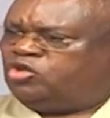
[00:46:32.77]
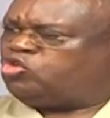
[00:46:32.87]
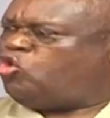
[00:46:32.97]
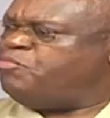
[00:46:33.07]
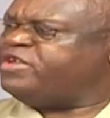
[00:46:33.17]

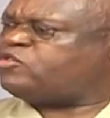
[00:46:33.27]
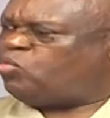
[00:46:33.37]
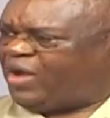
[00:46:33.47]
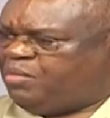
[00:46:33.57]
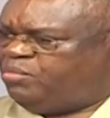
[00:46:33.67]
to commit
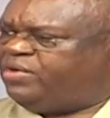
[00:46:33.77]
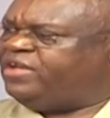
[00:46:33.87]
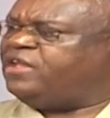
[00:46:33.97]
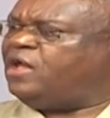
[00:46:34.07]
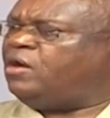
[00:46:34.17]
crime
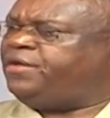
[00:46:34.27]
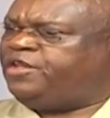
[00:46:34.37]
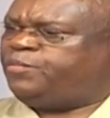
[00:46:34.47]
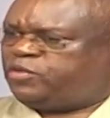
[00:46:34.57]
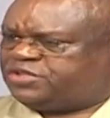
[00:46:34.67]
in the, in
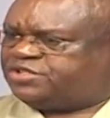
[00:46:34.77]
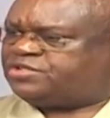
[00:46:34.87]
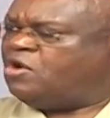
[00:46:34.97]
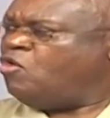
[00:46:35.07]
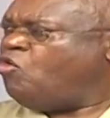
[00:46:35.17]
the
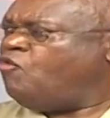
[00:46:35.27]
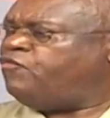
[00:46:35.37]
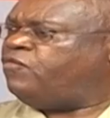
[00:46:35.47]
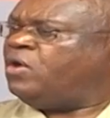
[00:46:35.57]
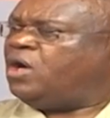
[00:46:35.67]
process of
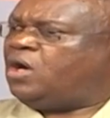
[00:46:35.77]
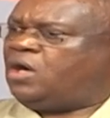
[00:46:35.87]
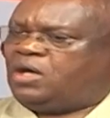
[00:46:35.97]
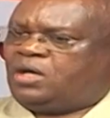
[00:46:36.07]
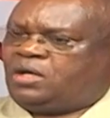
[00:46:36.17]
uh, uh,
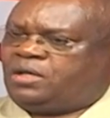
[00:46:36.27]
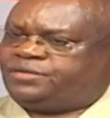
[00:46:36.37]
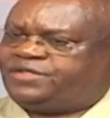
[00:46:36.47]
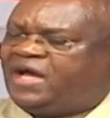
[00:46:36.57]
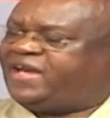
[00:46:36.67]
uh
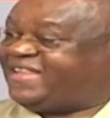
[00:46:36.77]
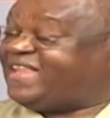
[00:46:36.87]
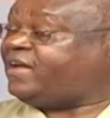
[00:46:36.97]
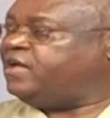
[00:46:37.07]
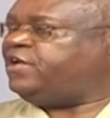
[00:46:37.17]

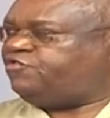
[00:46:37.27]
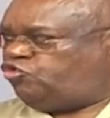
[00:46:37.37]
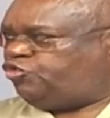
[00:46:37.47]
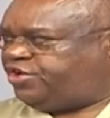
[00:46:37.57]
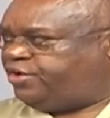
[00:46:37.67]
undertaking his
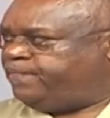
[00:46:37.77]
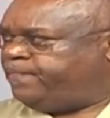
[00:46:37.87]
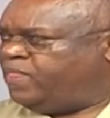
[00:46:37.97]
duty.